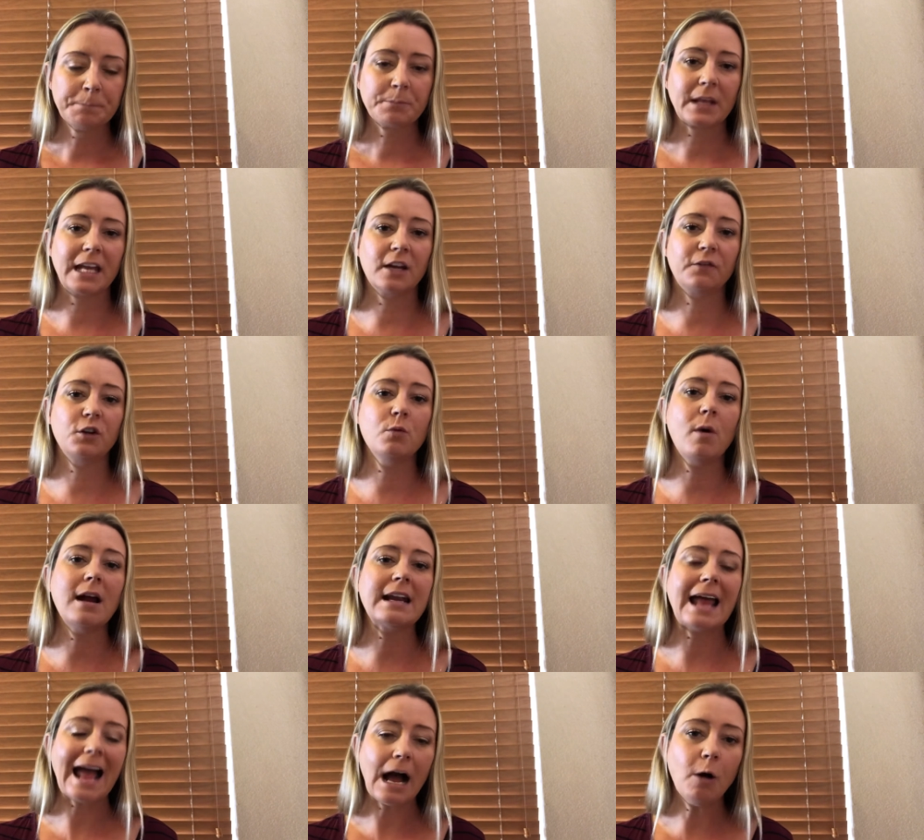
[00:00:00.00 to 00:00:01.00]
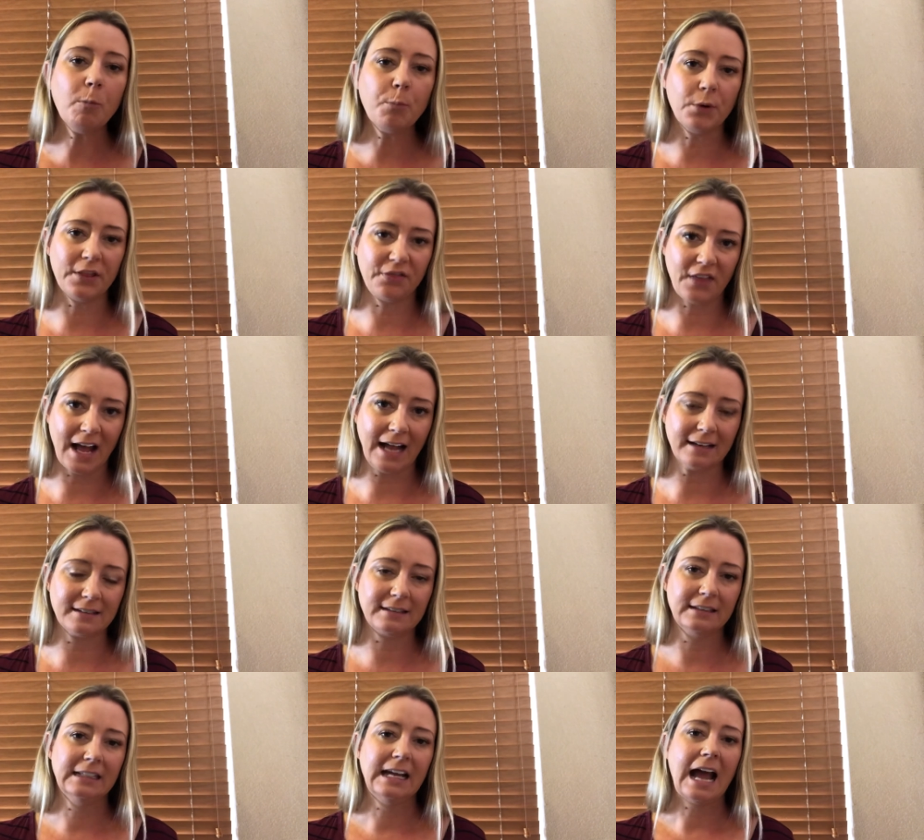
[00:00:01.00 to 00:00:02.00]
And if you want help with that,
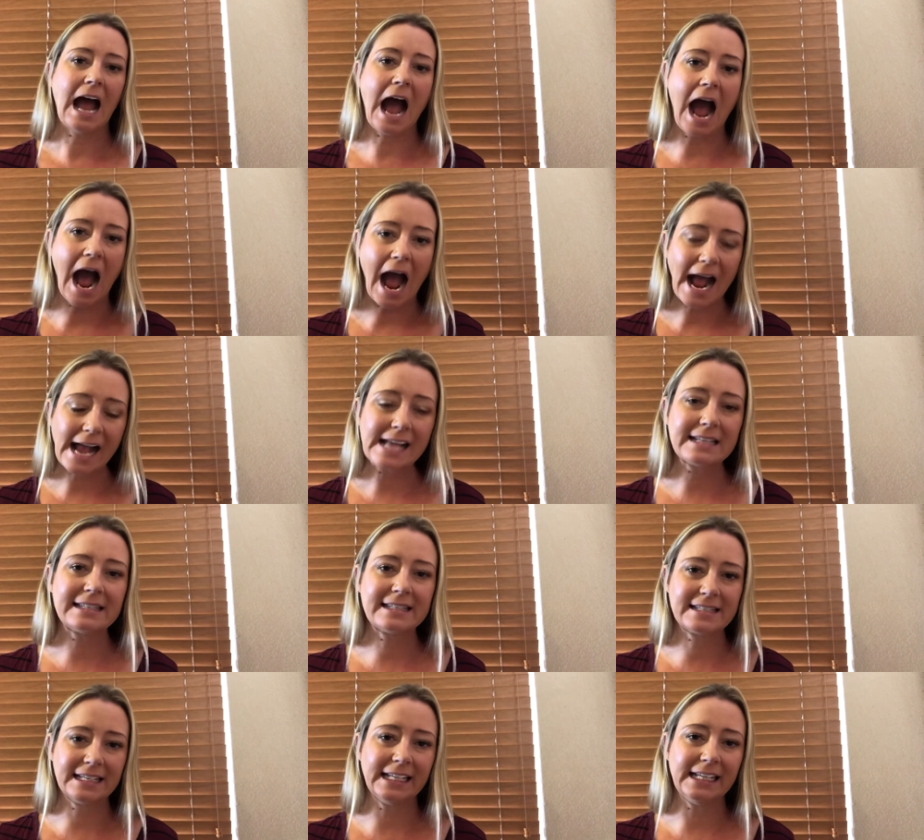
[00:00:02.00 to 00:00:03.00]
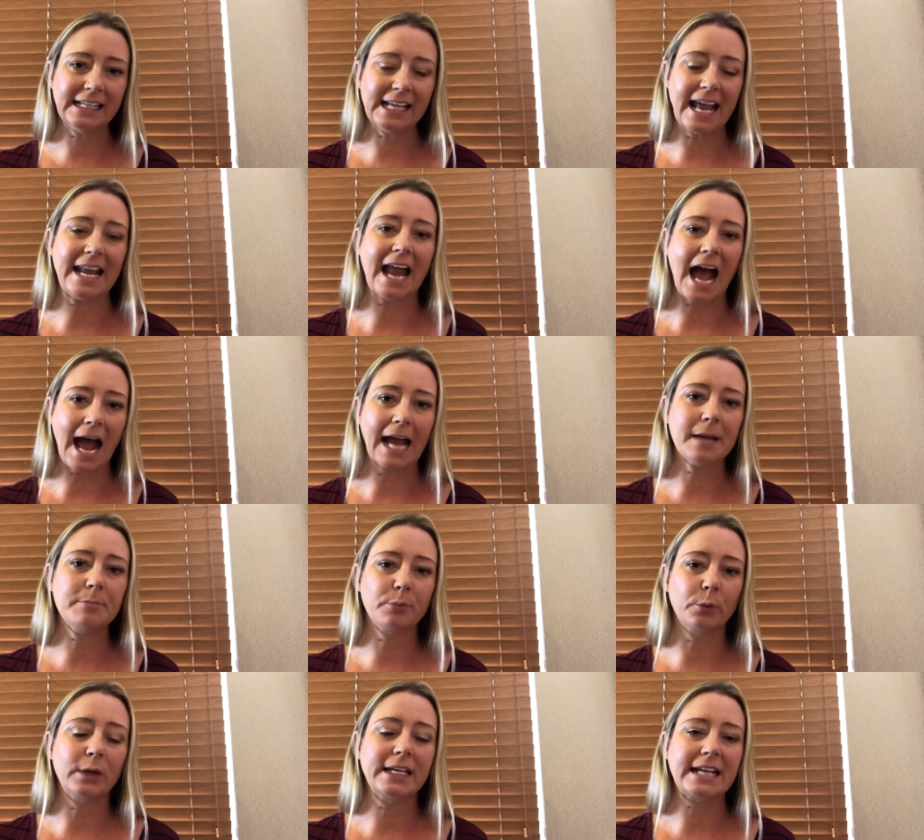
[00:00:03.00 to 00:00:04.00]
I see and I
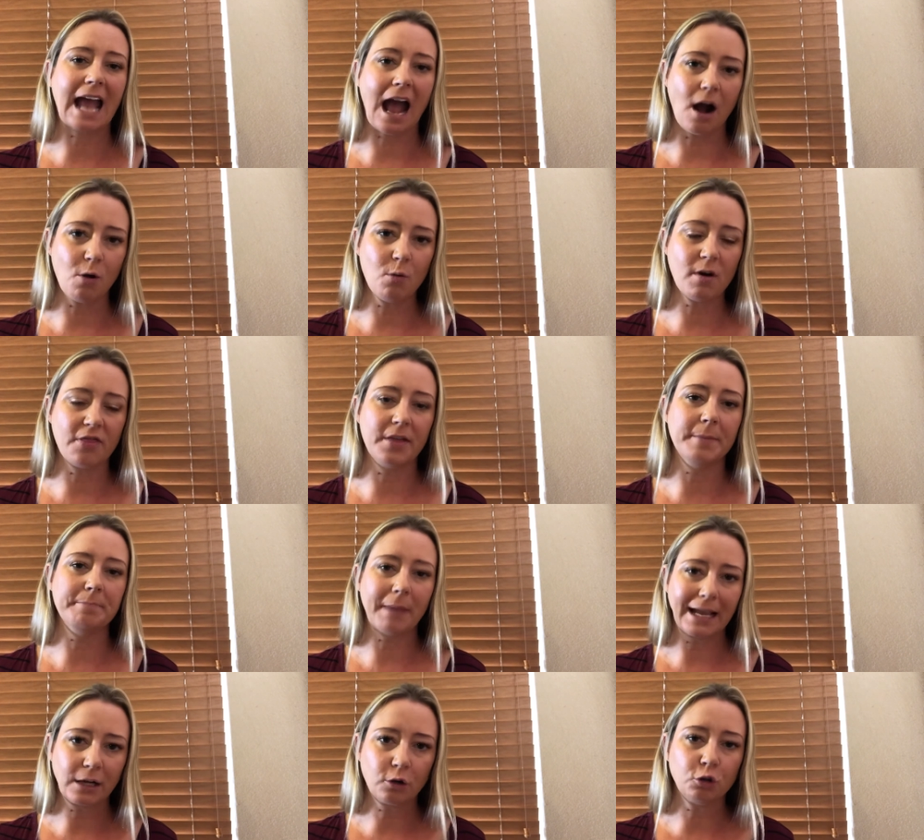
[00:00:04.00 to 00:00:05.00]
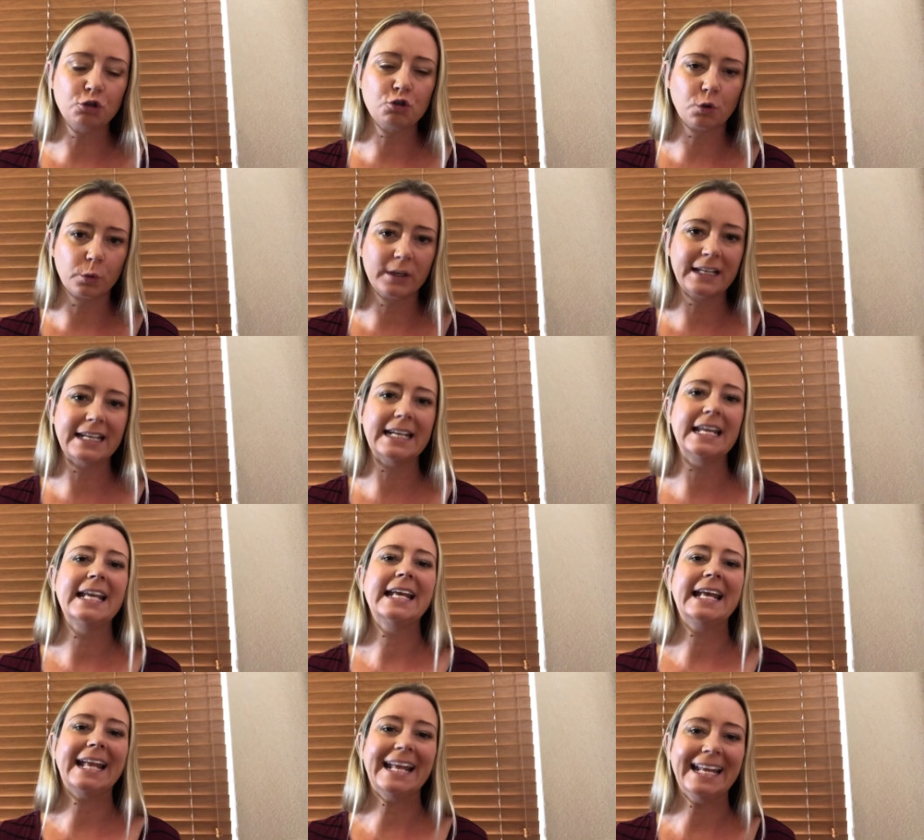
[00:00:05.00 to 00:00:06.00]
bring out the Michael Jordan
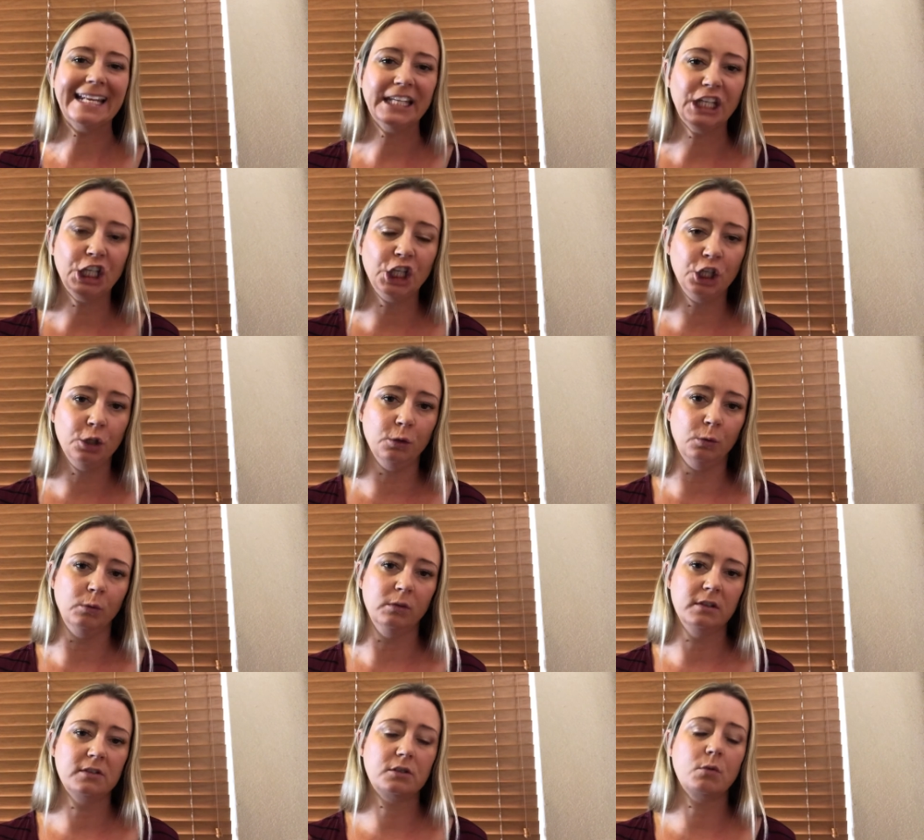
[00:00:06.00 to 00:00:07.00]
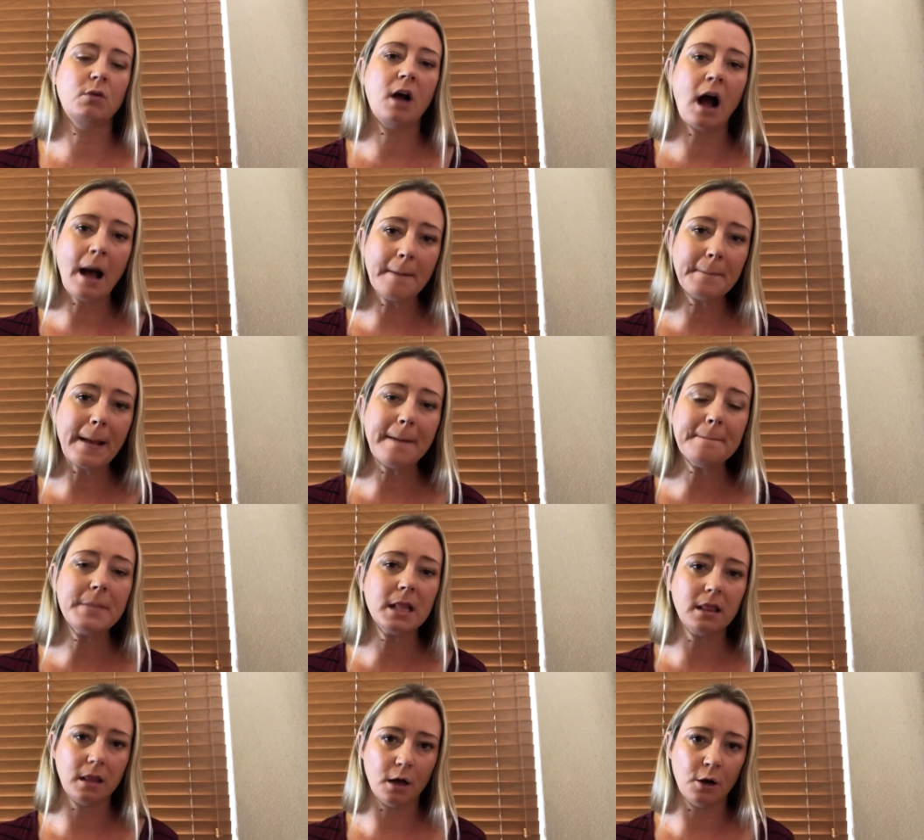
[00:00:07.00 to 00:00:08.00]
in you. So comment
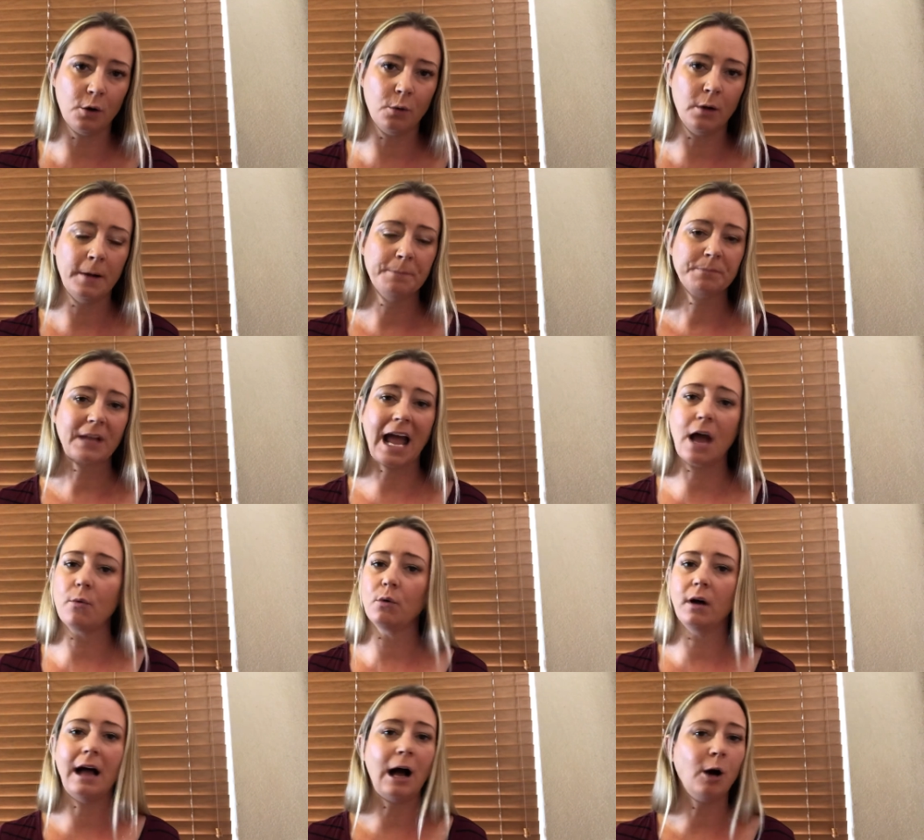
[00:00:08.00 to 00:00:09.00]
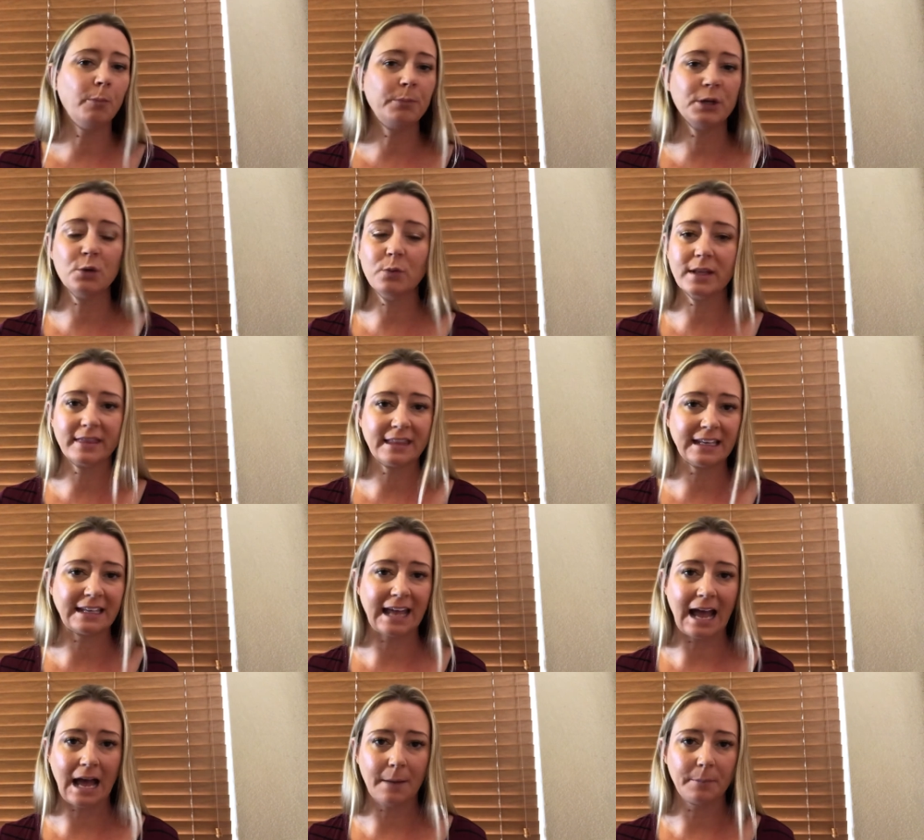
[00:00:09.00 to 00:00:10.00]
below I will help you with the
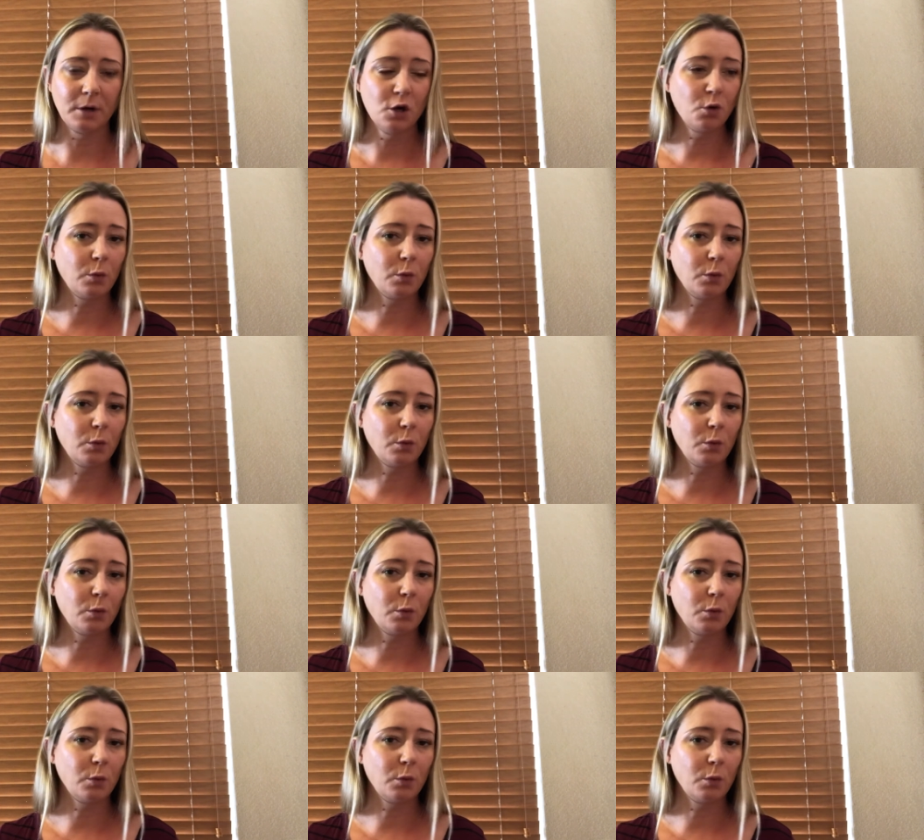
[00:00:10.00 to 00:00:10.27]
gap.